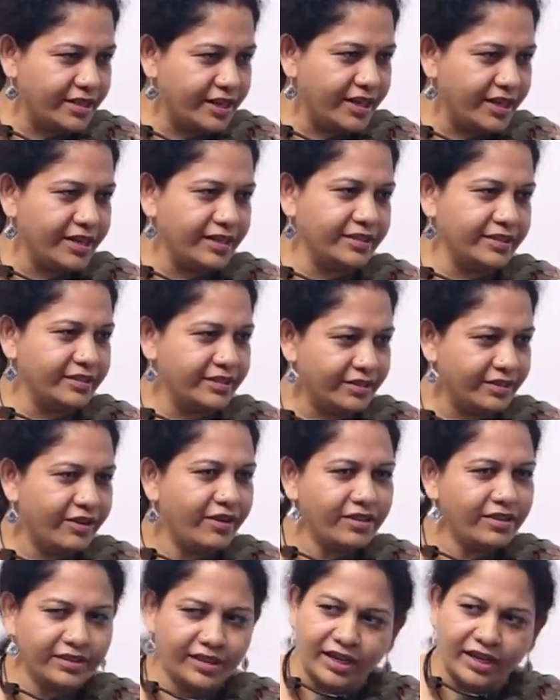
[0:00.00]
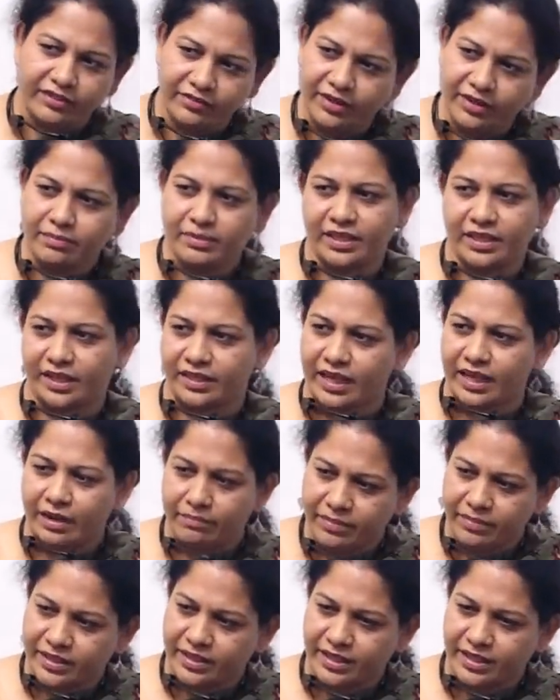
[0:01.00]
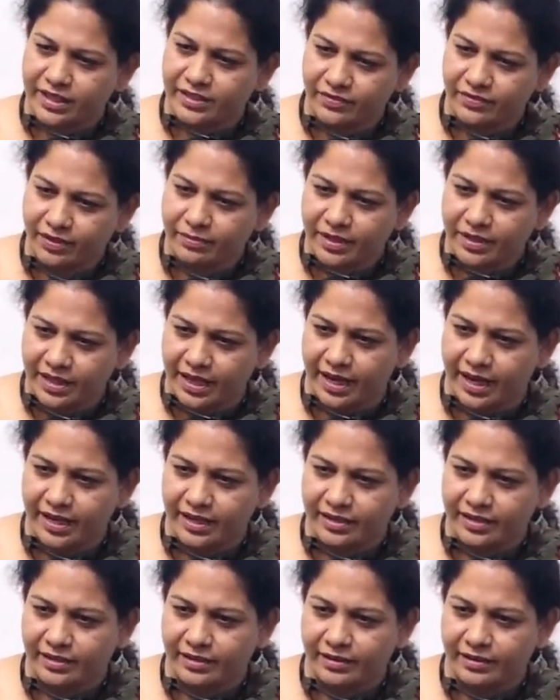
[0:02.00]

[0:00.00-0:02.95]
tests and all that will be there, that business will be there.